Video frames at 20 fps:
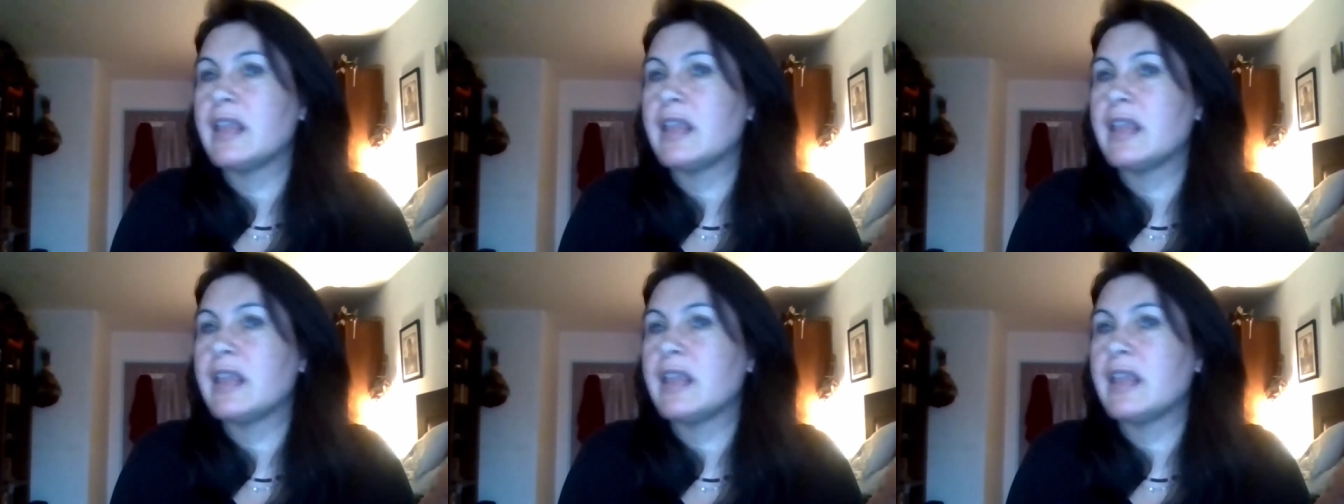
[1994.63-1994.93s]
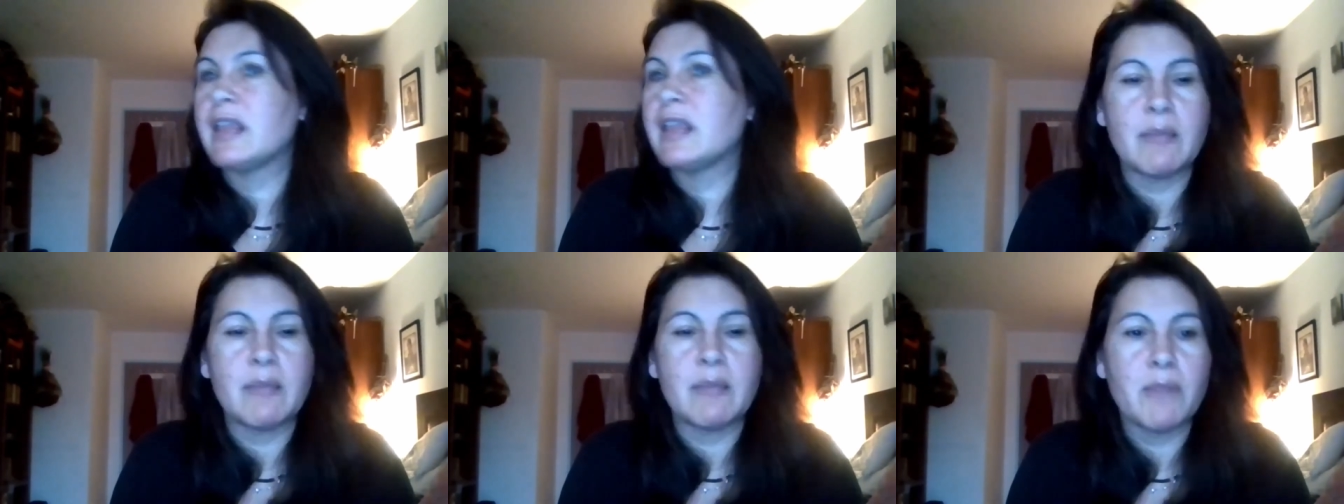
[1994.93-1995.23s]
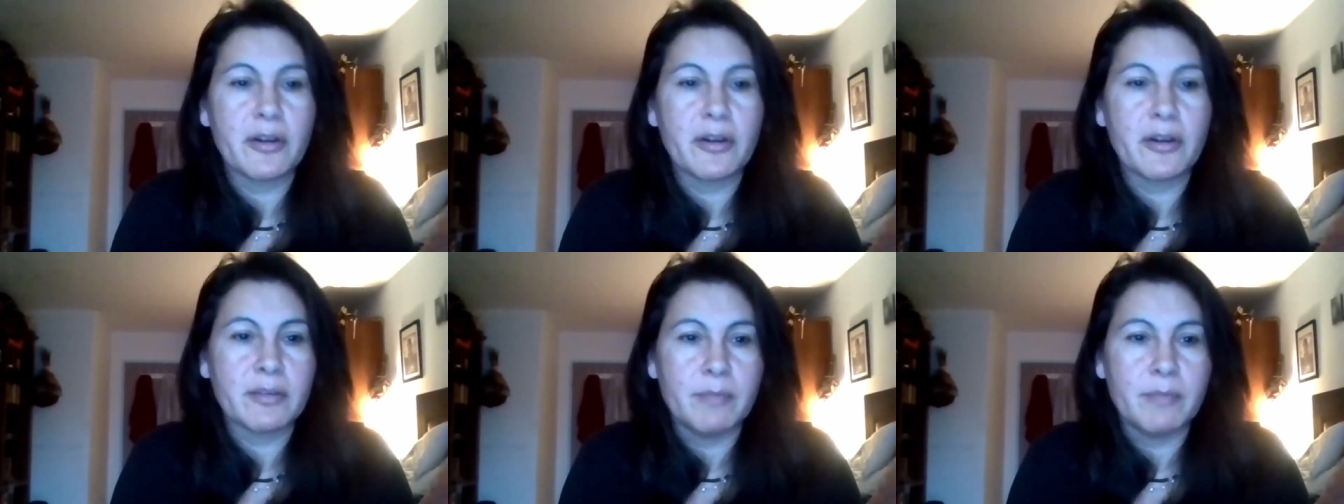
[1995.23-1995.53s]
let's say,
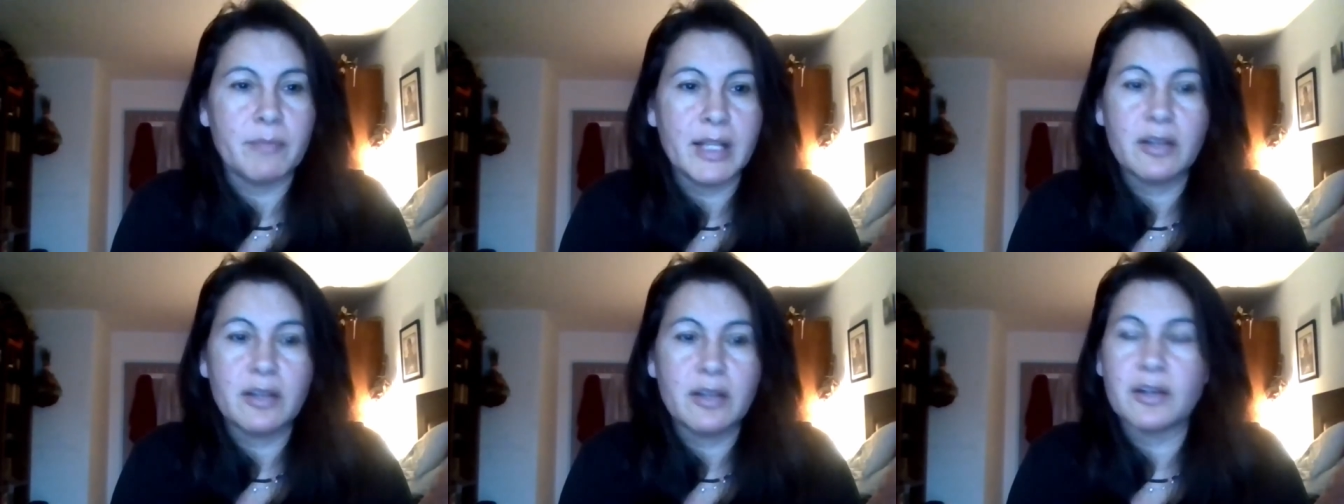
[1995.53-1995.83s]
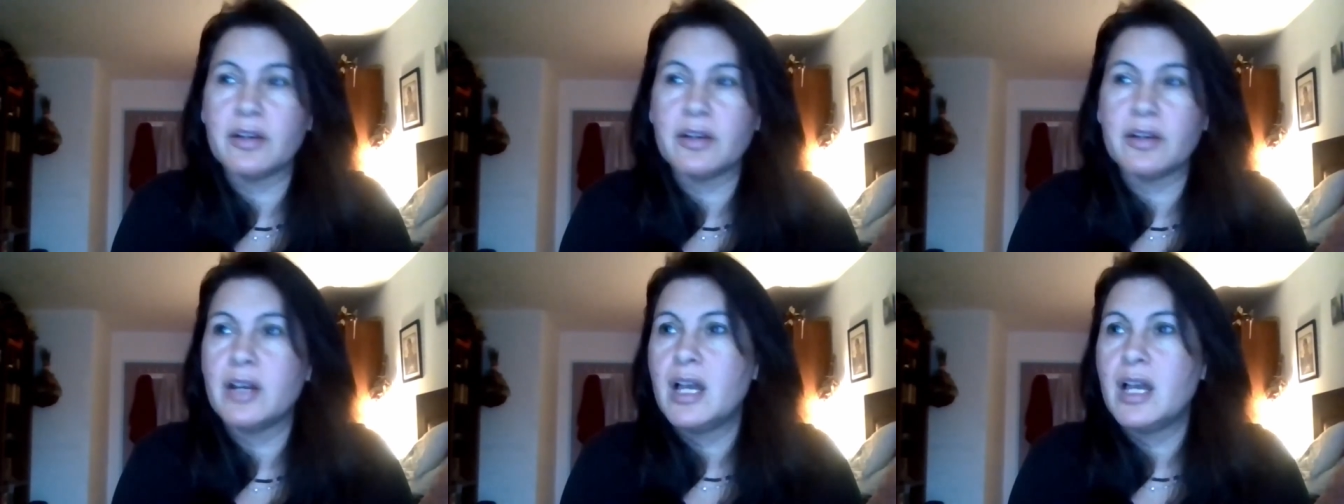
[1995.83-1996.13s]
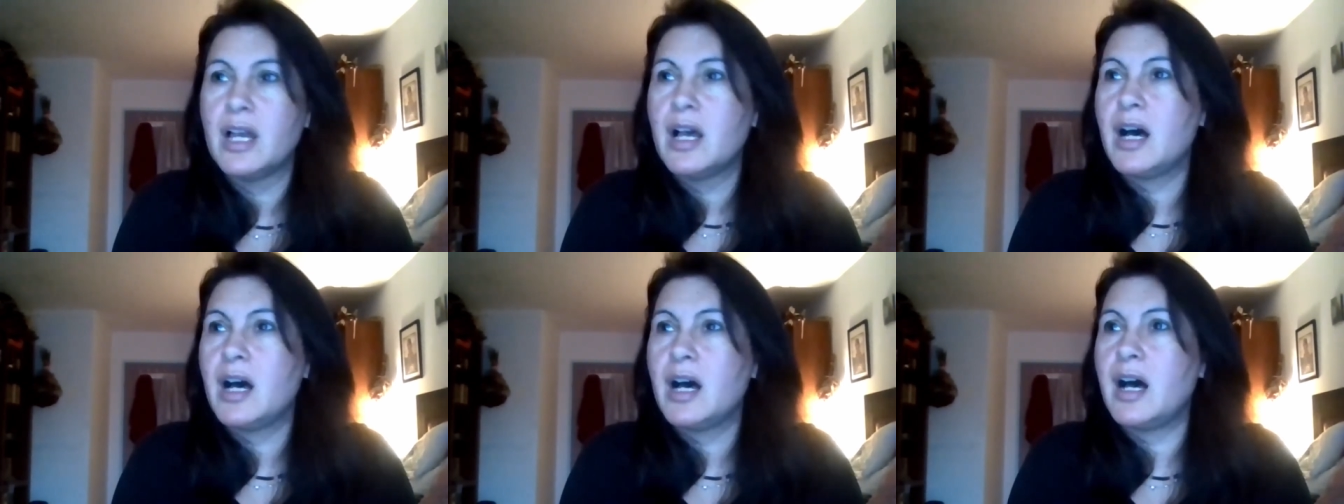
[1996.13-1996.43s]
Marc Miller
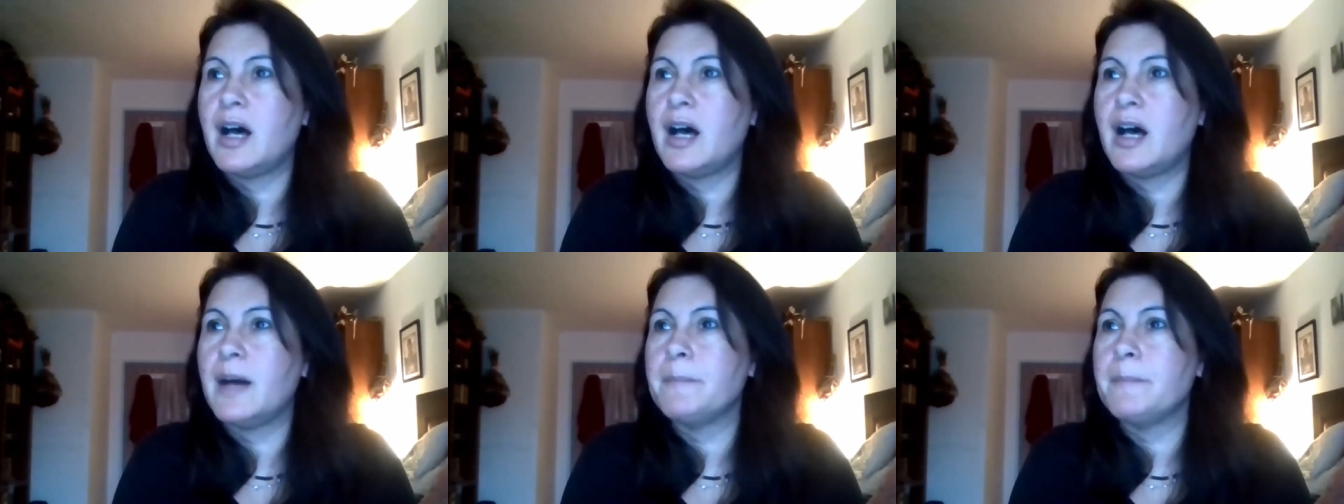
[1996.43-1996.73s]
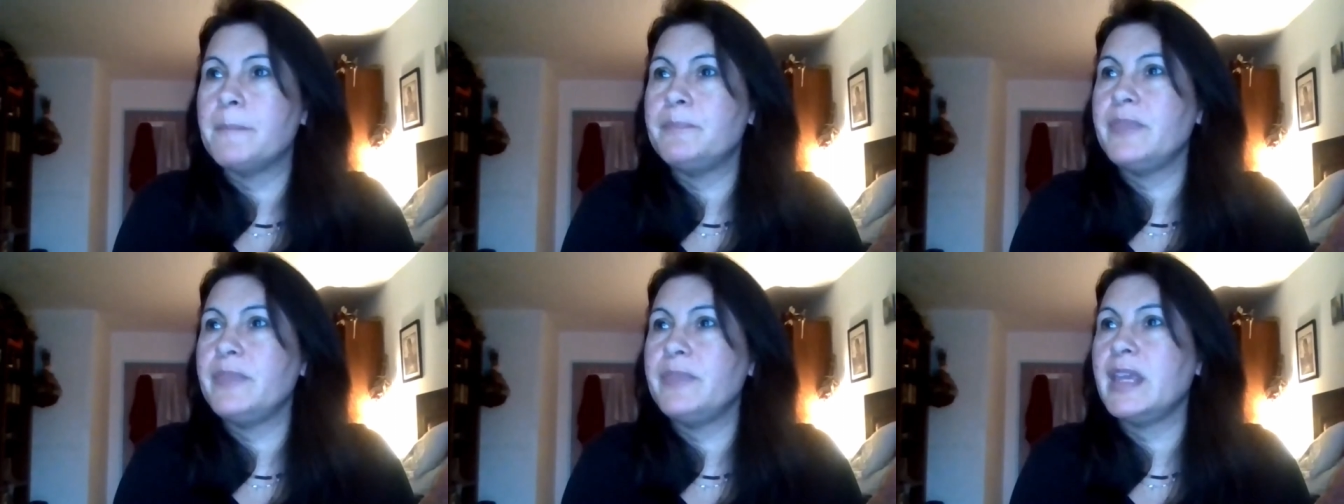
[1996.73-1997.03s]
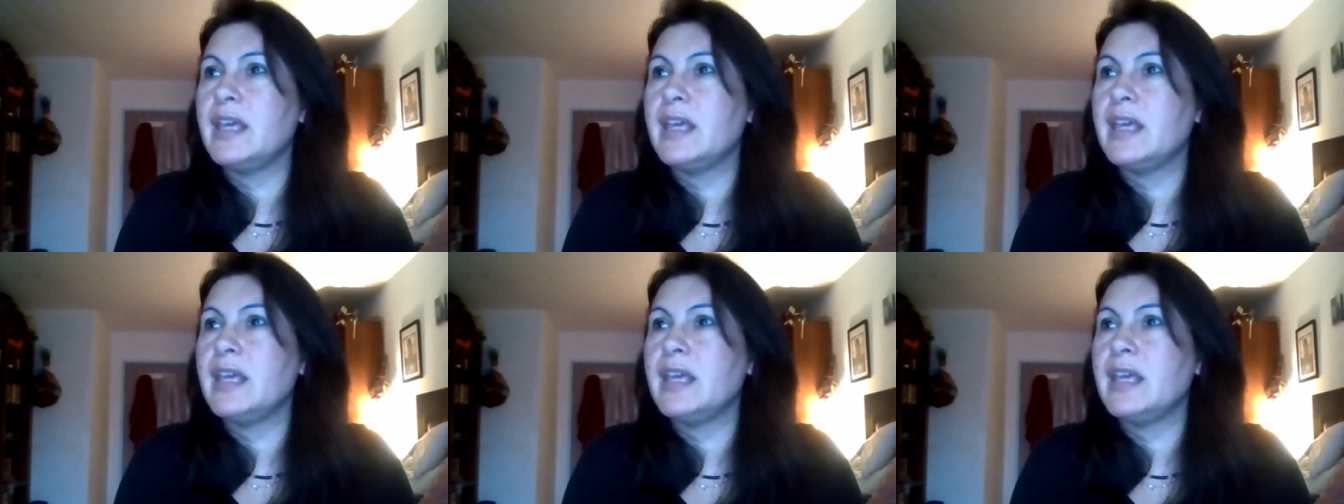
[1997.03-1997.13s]
um,